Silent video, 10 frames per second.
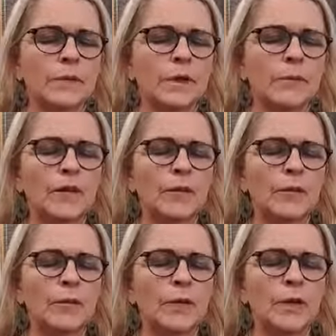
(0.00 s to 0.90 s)
Bring
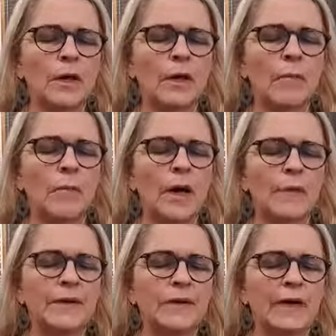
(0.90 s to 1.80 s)
your
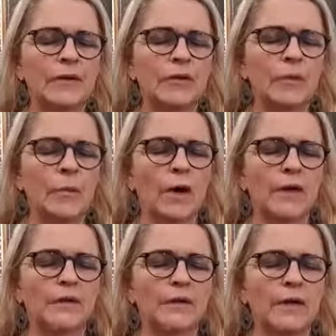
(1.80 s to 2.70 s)
mom and dad to
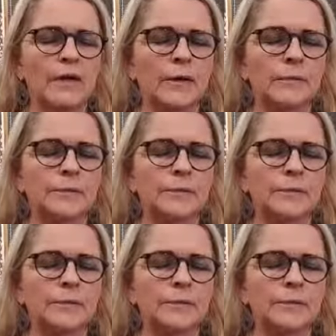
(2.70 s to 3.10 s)
mind now.